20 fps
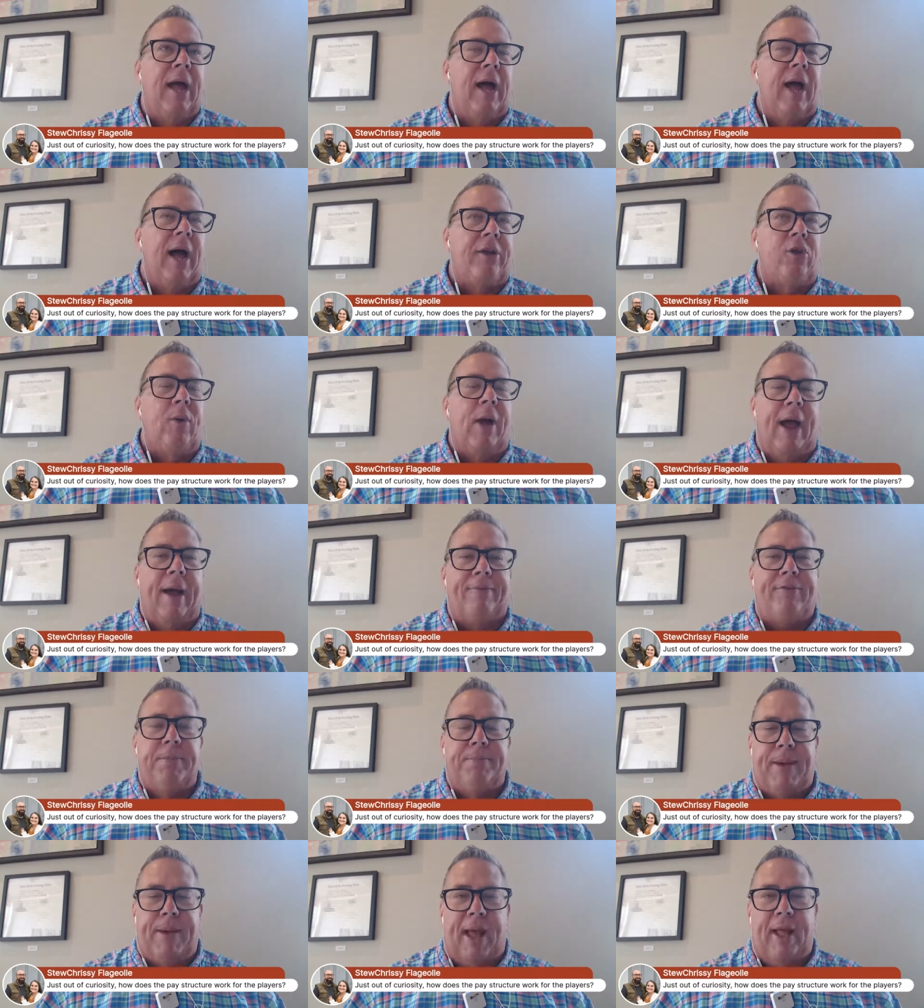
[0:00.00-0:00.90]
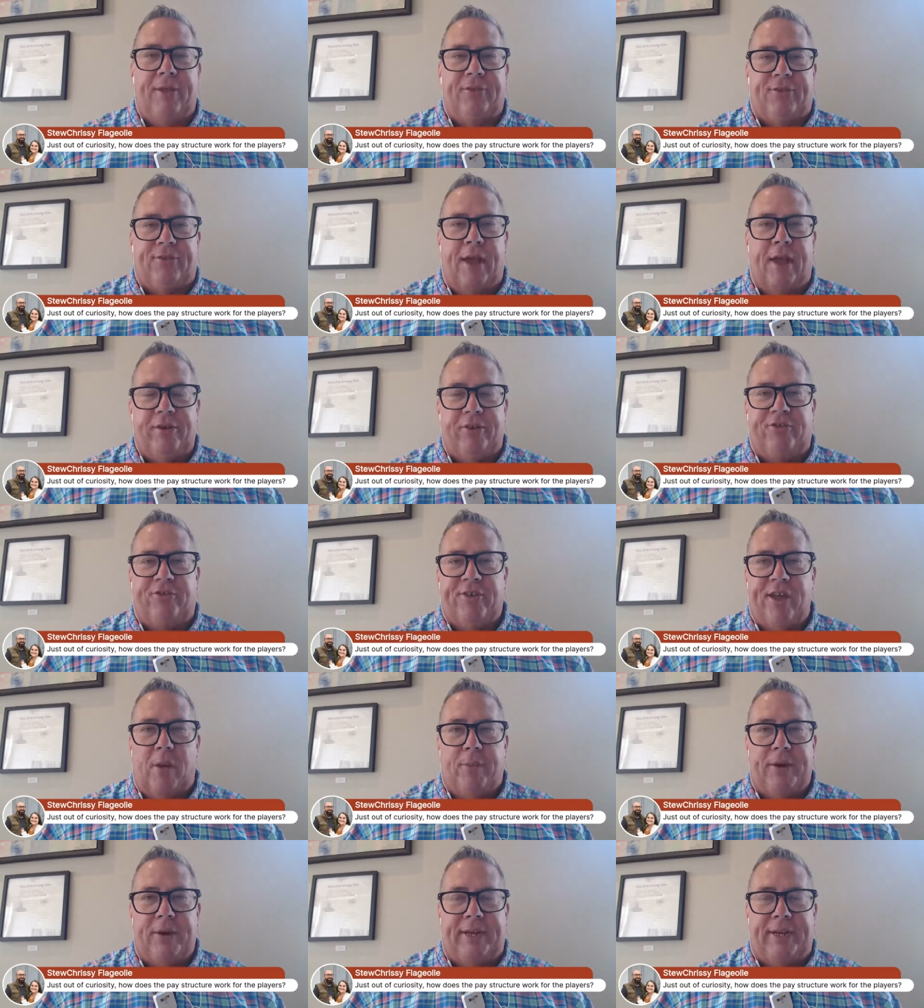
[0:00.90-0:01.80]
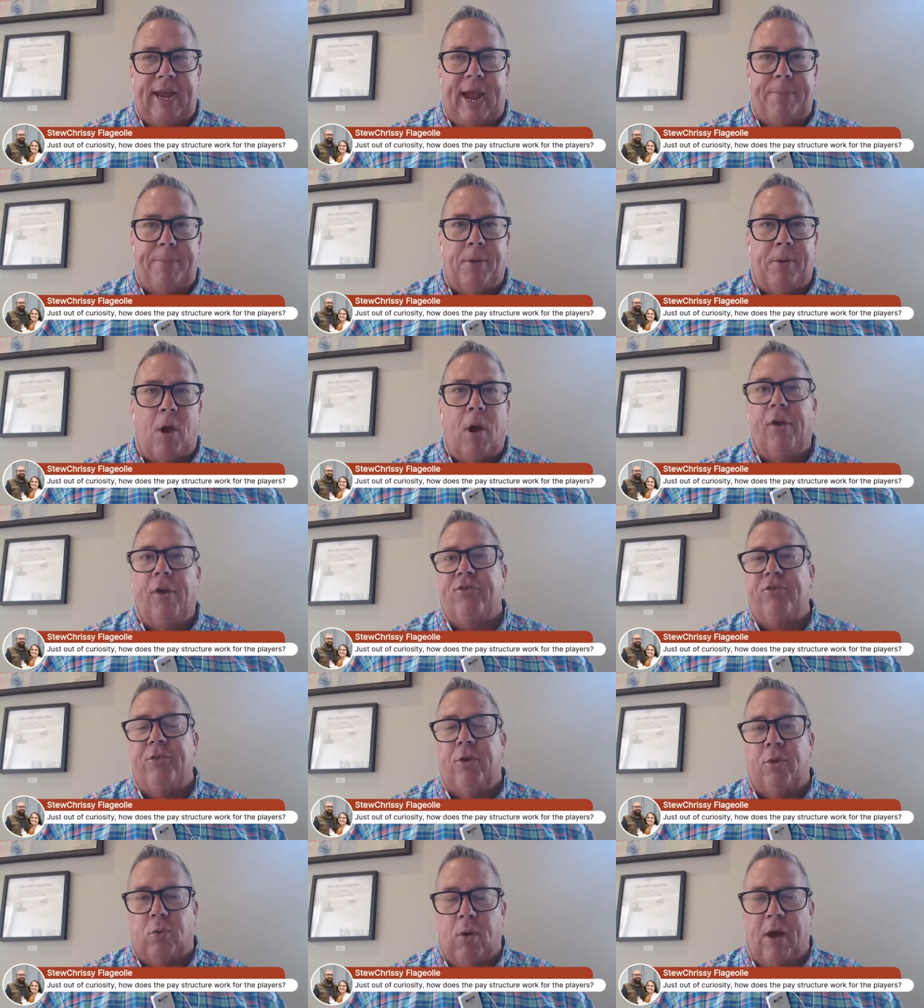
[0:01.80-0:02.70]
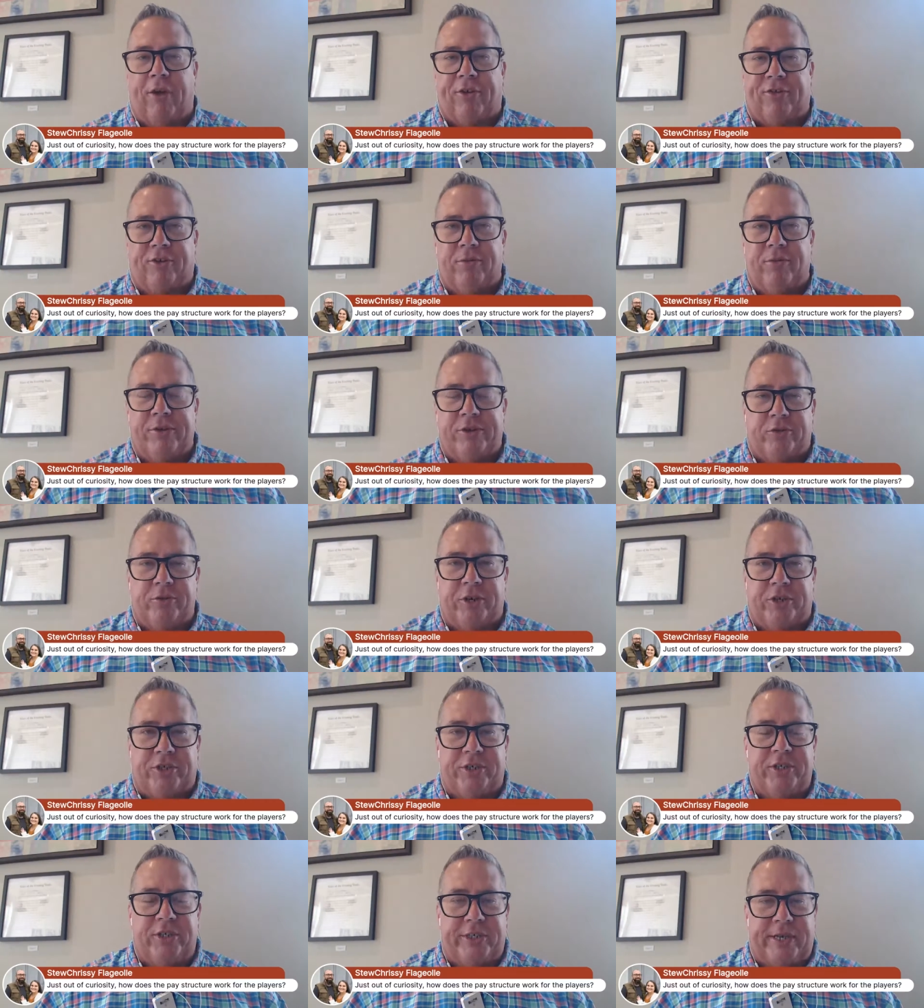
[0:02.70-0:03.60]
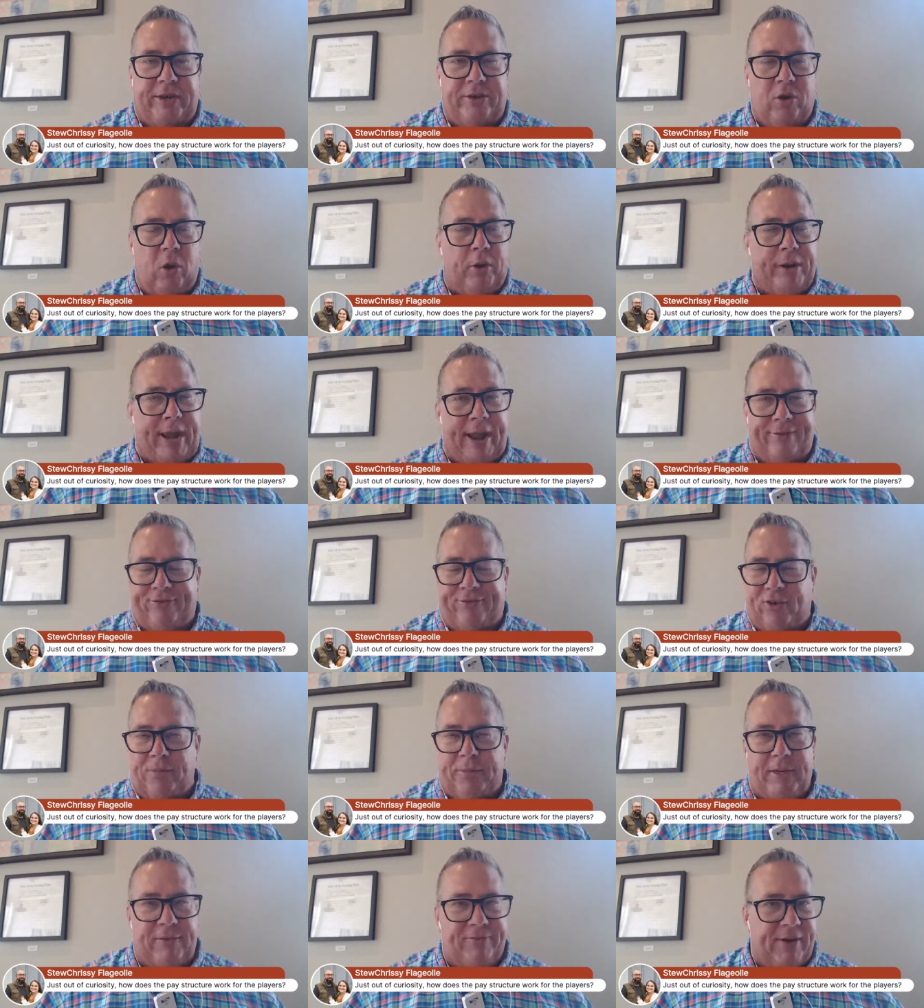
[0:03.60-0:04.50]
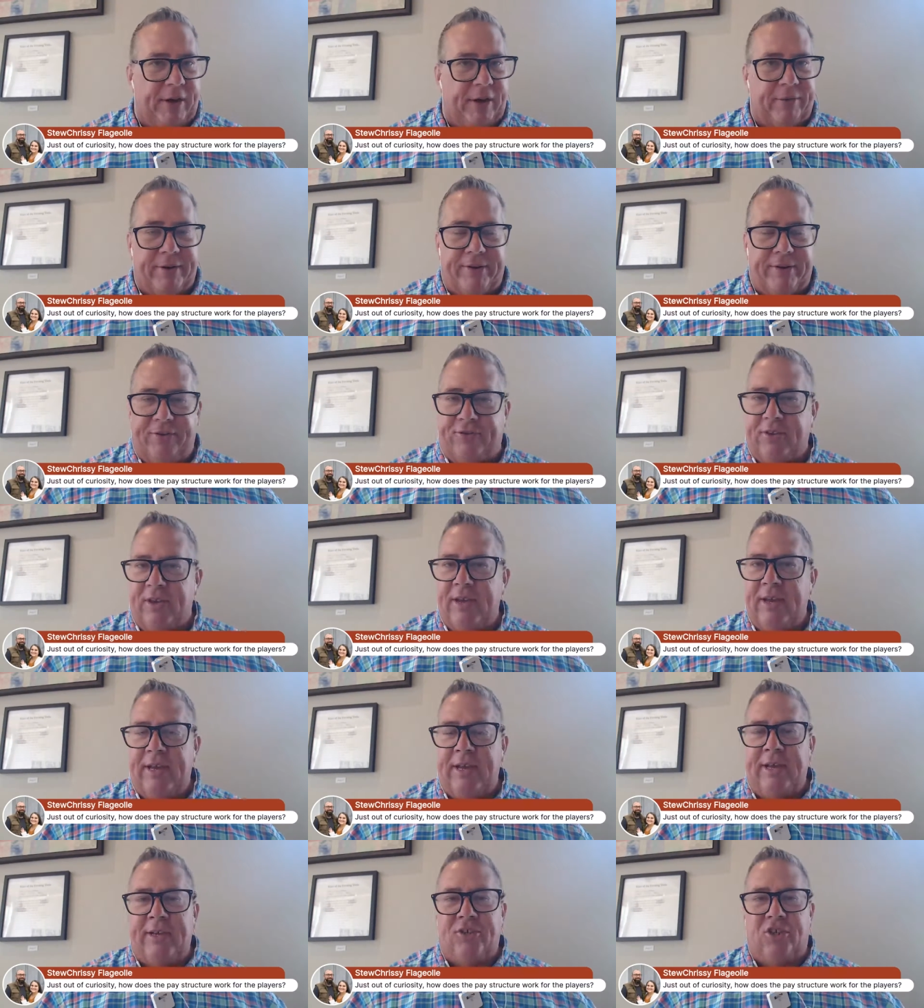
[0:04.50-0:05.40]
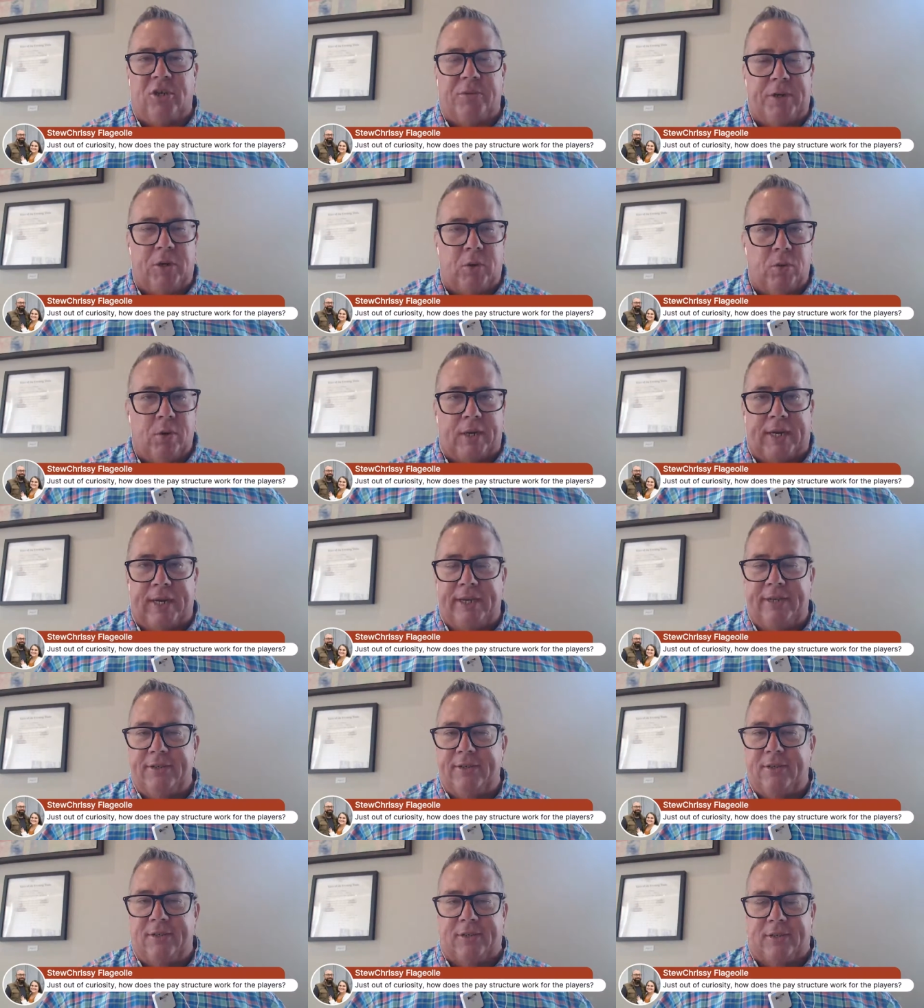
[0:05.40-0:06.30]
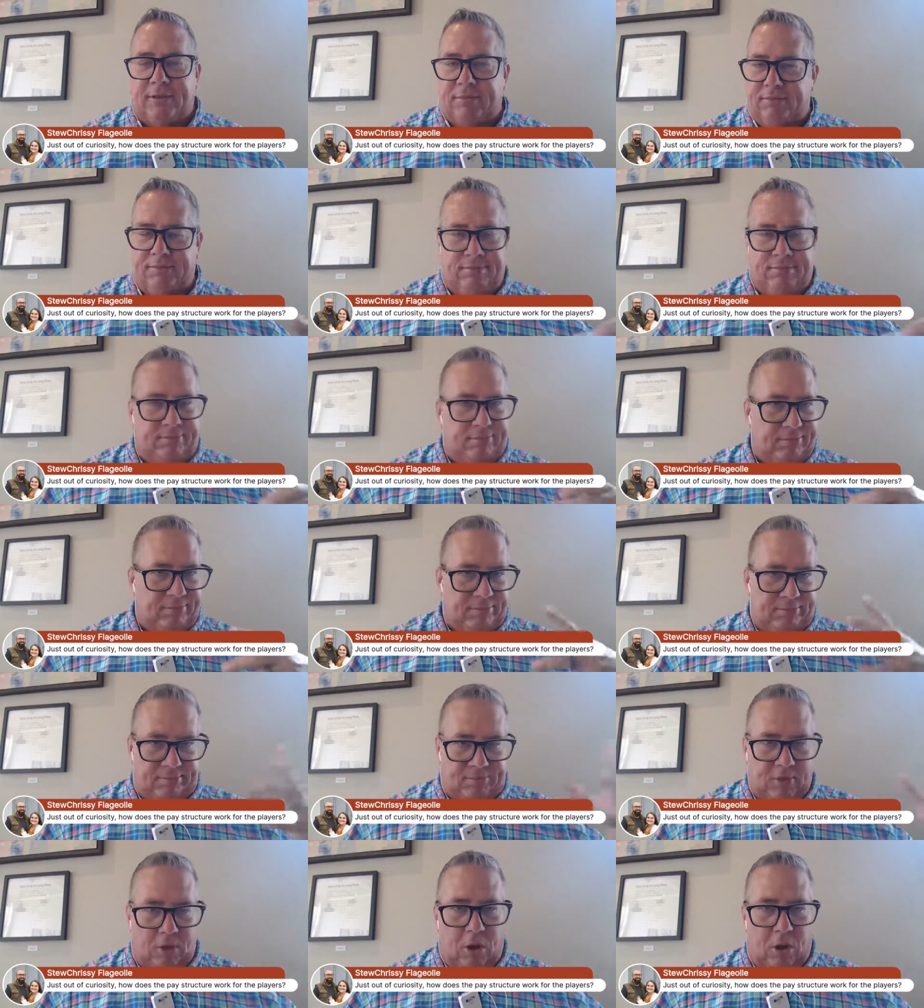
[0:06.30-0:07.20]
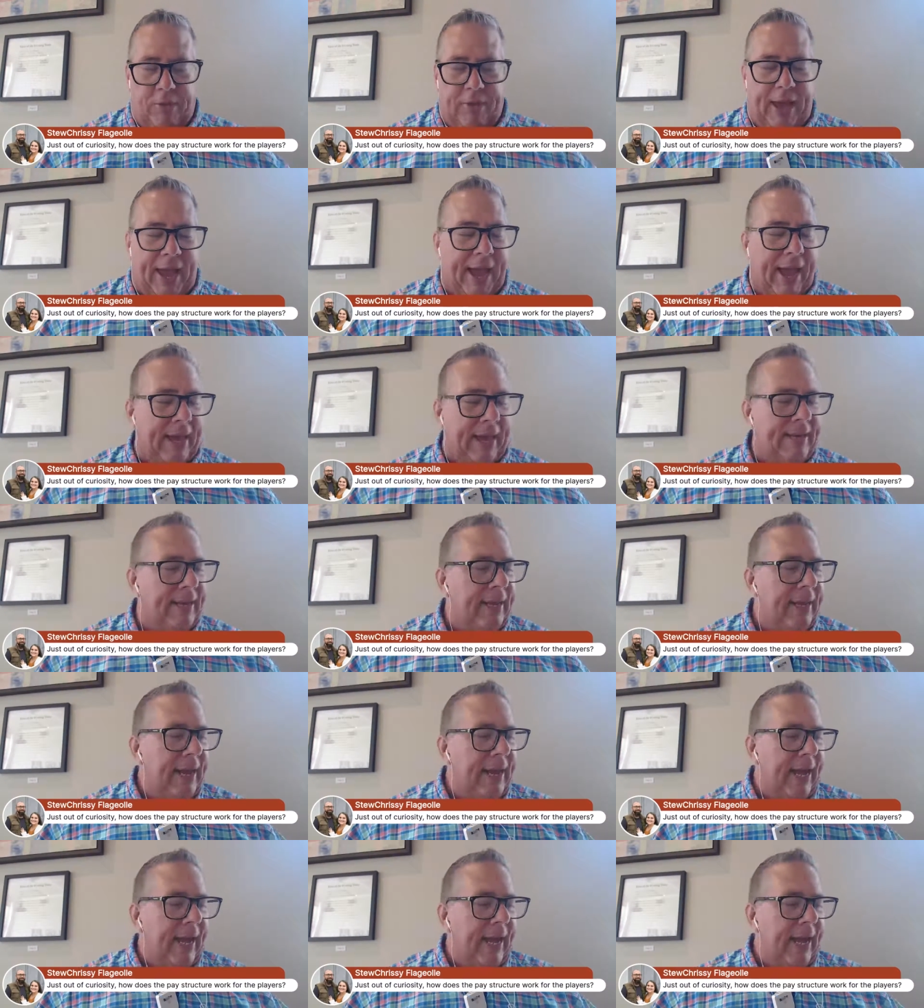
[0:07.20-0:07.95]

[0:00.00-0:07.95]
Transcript: you have to balance out your salary cap. Also, your roster restrictions. You only have so many veterans, so many rookies, all that.